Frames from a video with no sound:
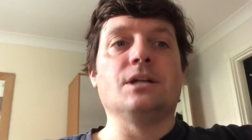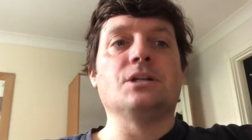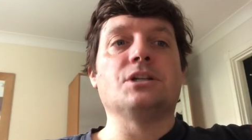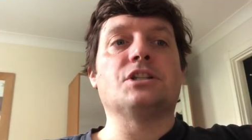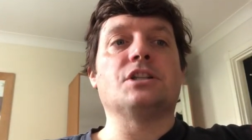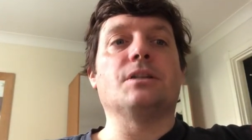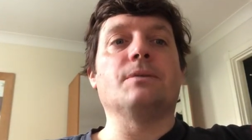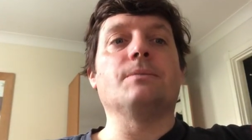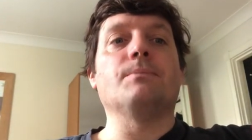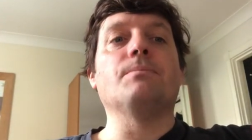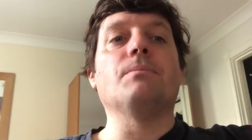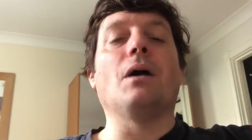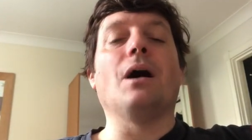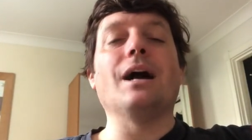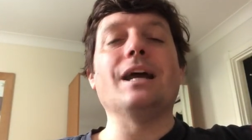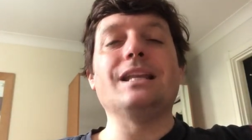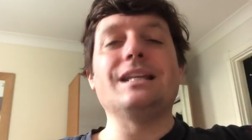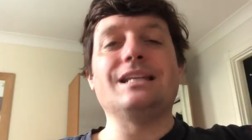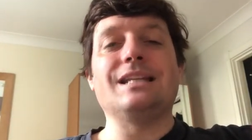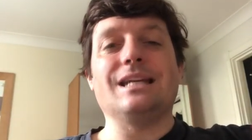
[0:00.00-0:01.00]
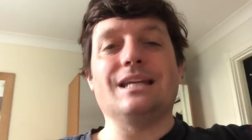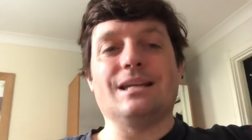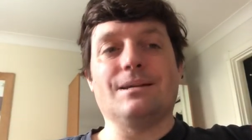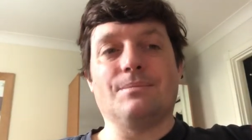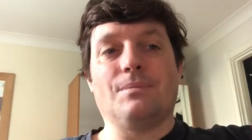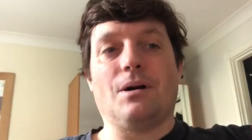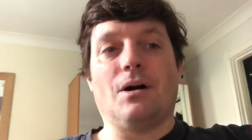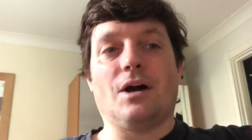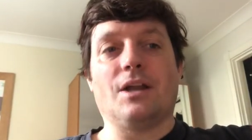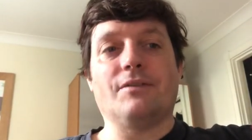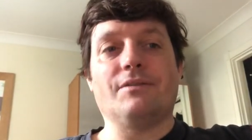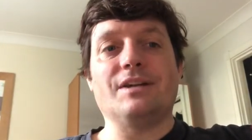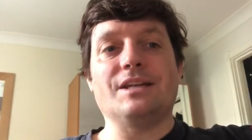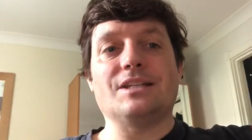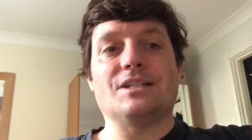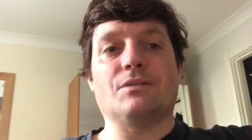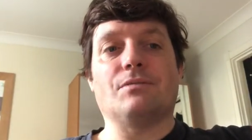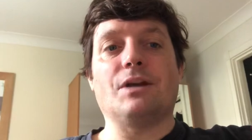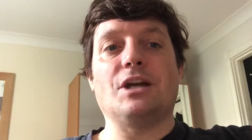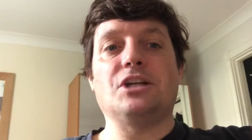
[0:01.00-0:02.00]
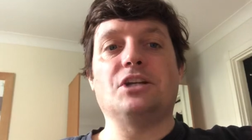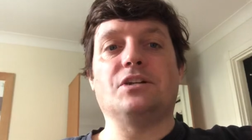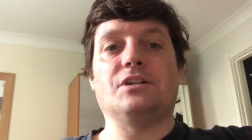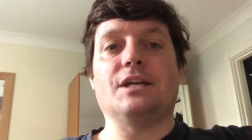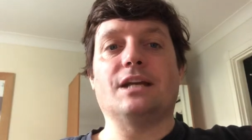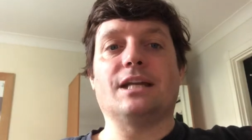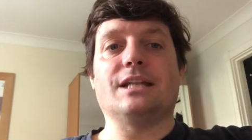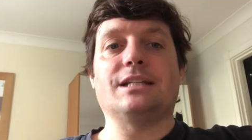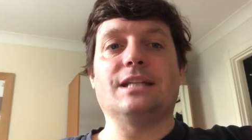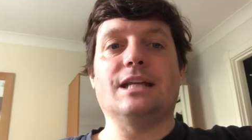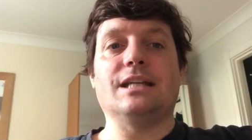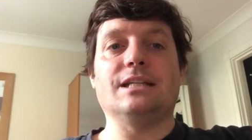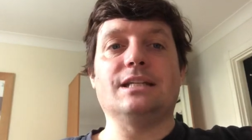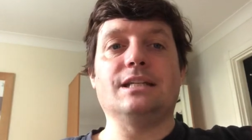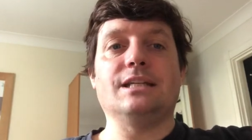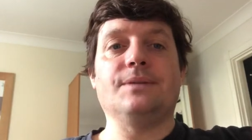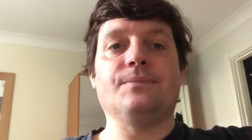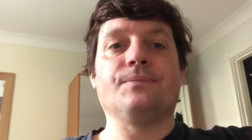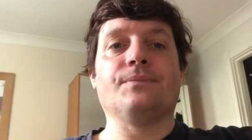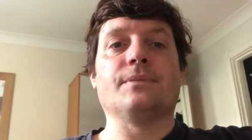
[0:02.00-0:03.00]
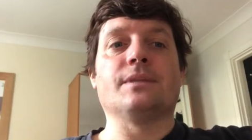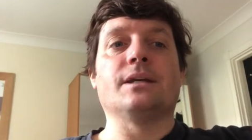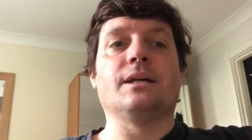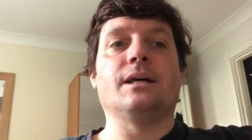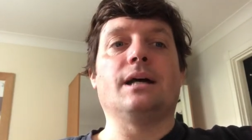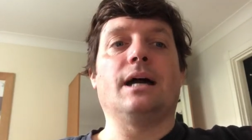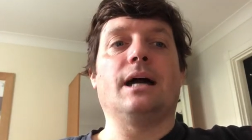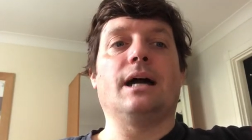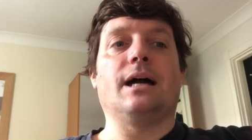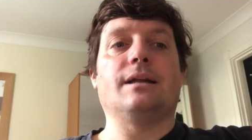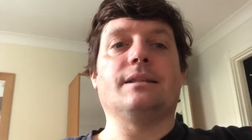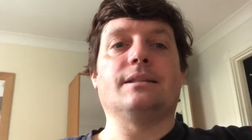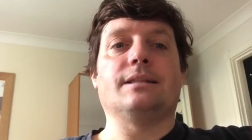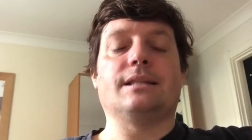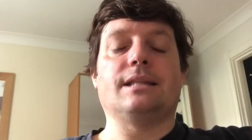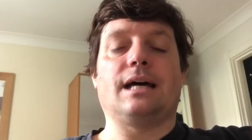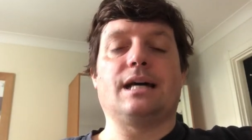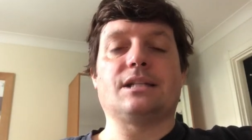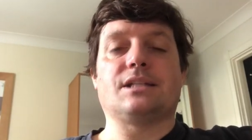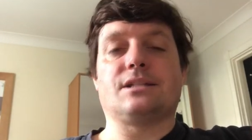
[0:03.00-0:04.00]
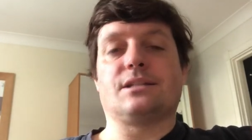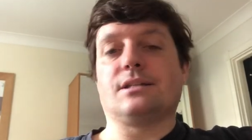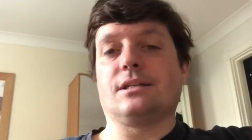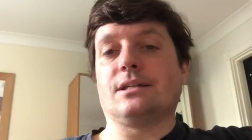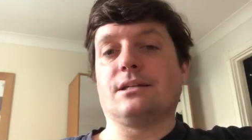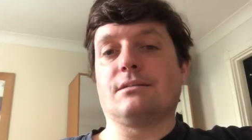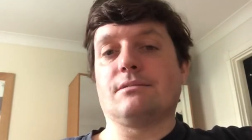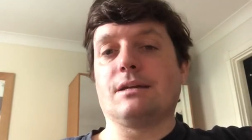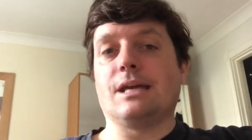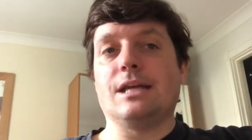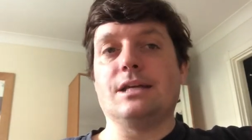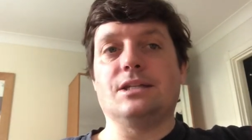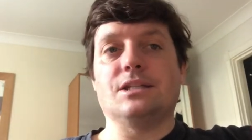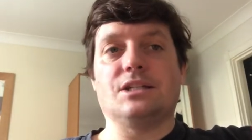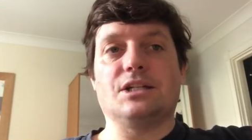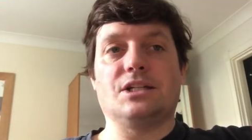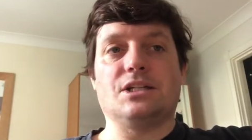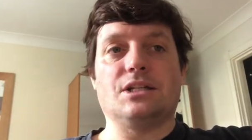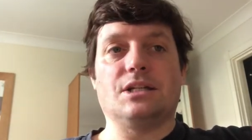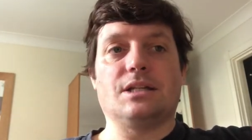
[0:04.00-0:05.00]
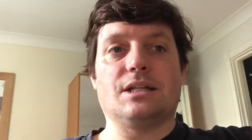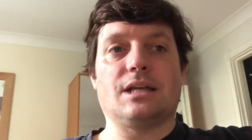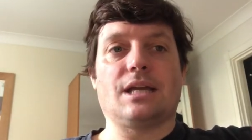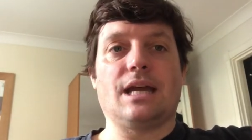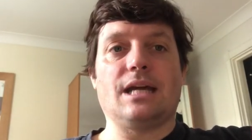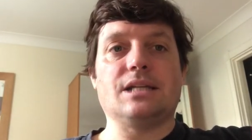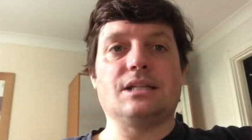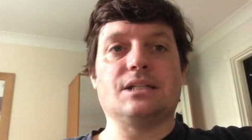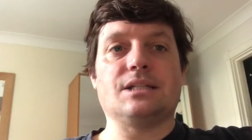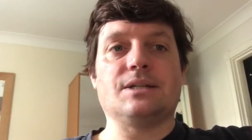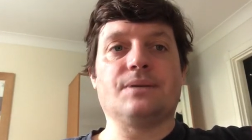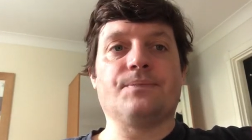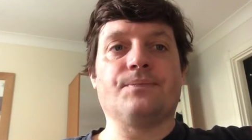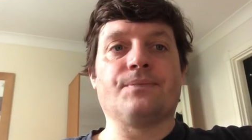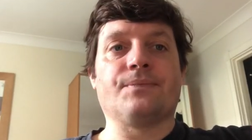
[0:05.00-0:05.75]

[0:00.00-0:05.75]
So the binding part of it is the ratio decitendi, and that's the key decision in the case.